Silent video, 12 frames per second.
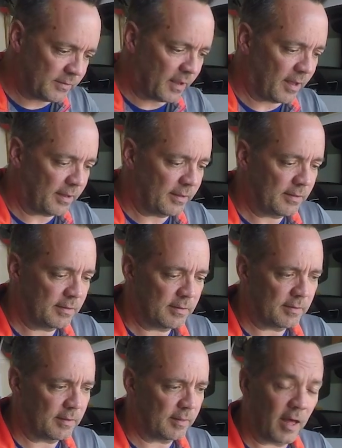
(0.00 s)
a
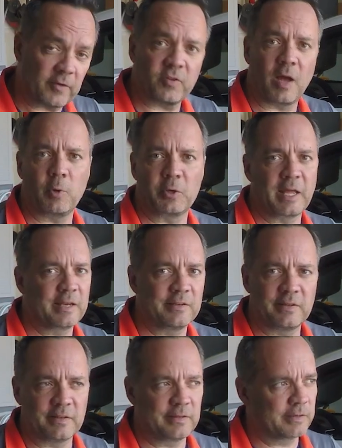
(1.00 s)
lot of time on
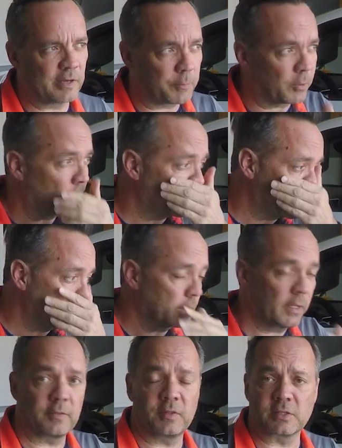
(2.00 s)
editing and uploading
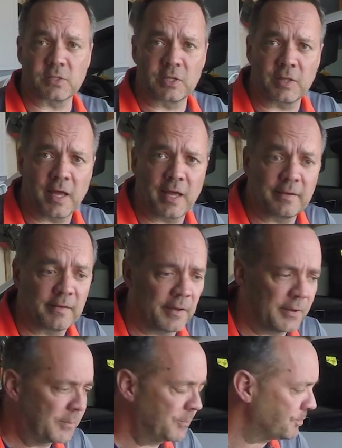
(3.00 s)
and things like that.
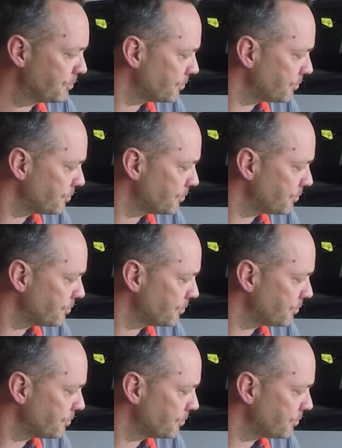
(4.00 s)
I